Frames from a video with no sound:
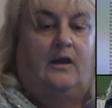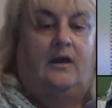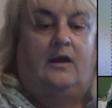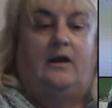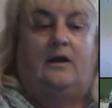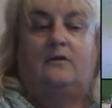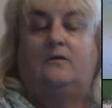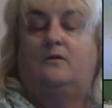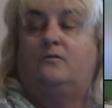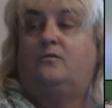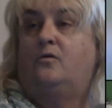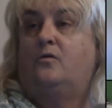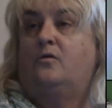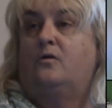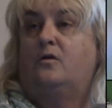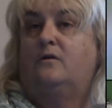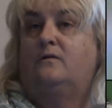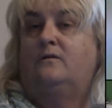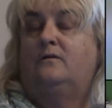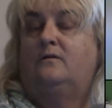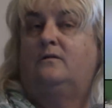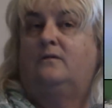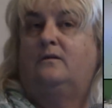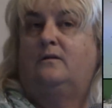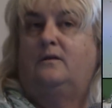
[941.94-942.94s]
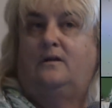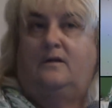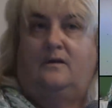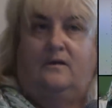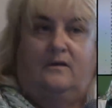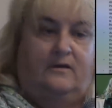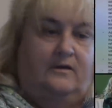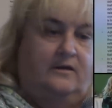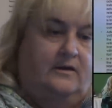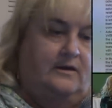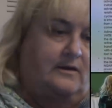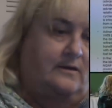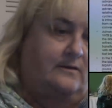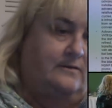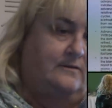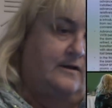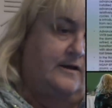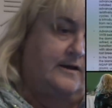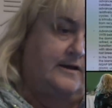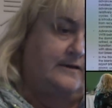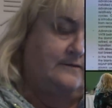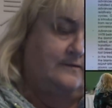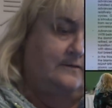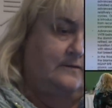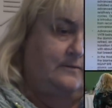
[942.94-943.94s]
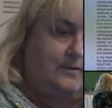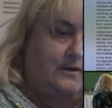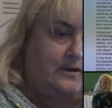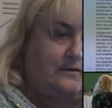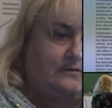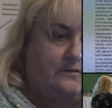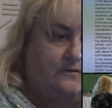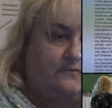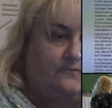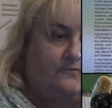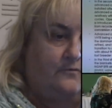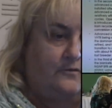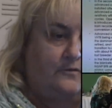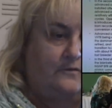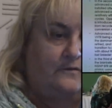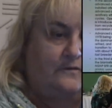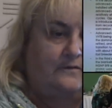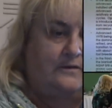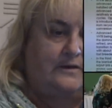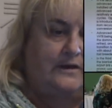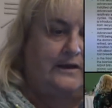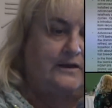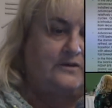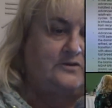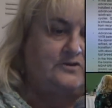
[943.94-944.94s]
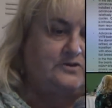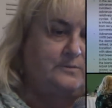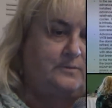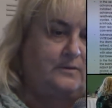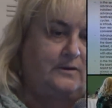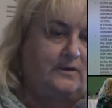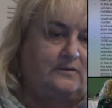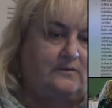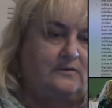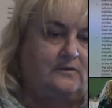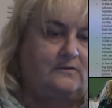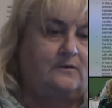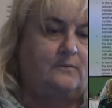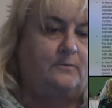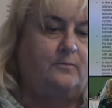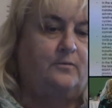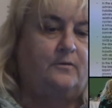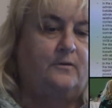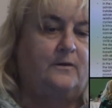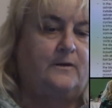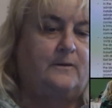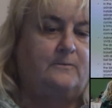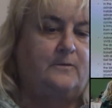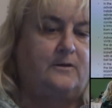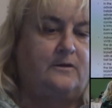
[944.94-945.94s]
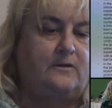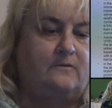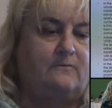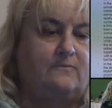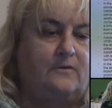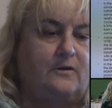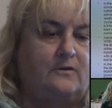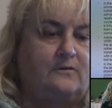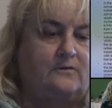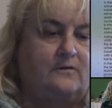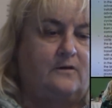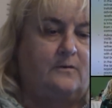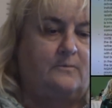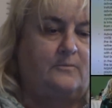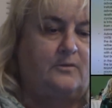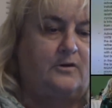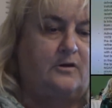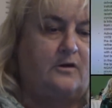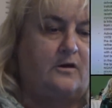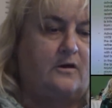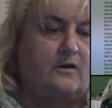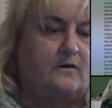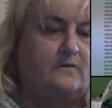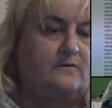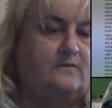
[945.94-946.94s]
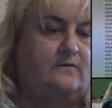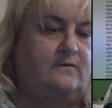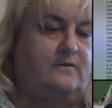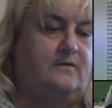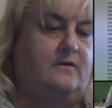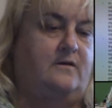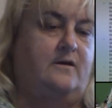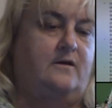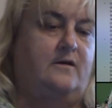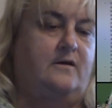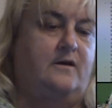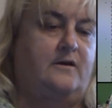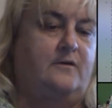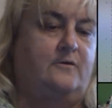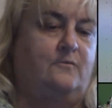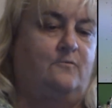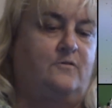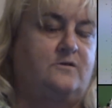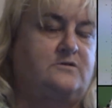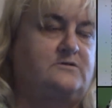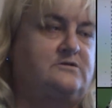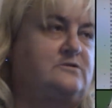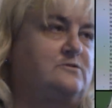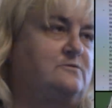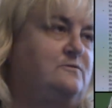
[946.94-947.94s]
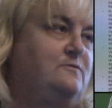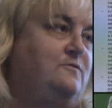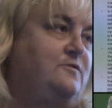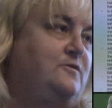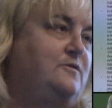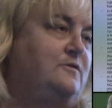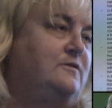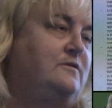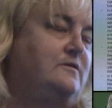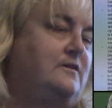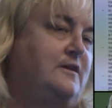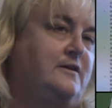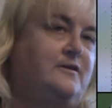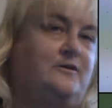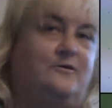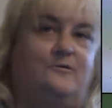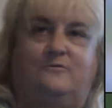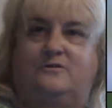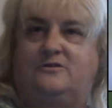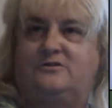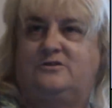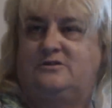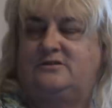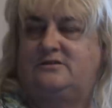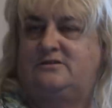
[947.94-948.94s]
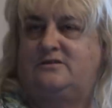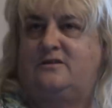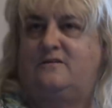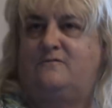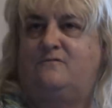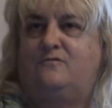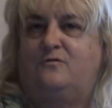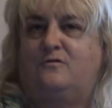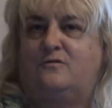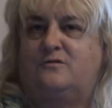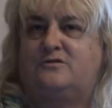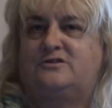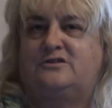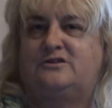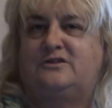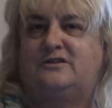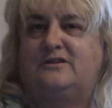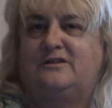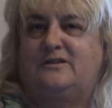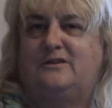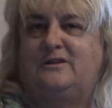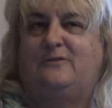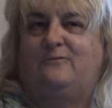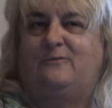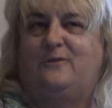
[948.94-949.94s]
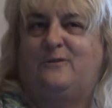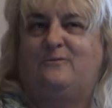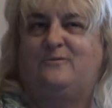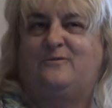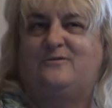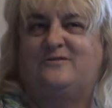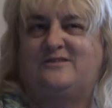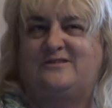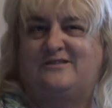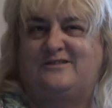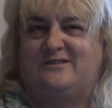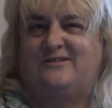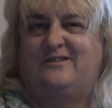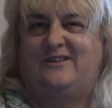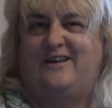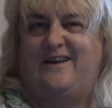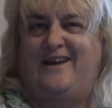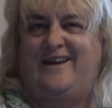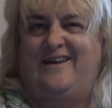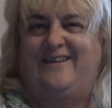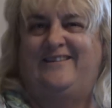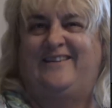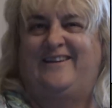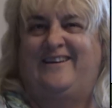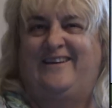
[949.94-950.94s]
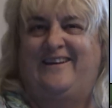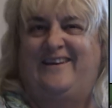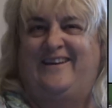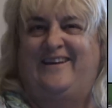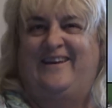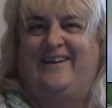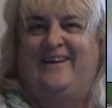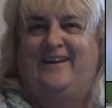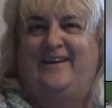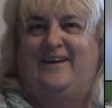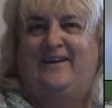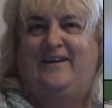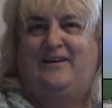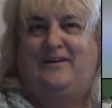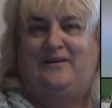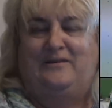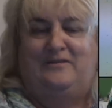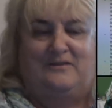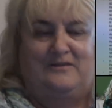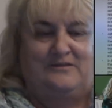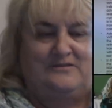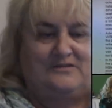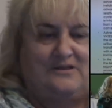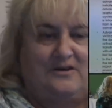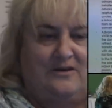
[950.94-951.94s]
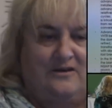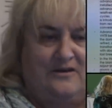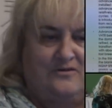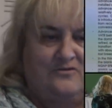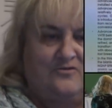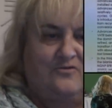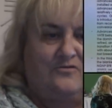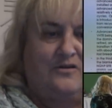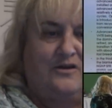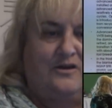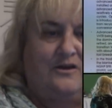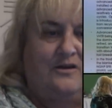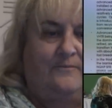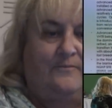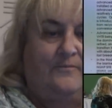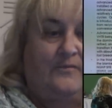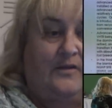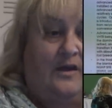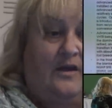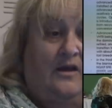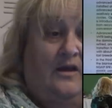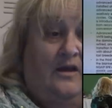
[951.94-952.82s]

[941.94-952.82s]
And of course, uh, he talks about the first stage being the deployment of LWRs on a once through fuel cycle, which is unfortunately where we're still at in this country.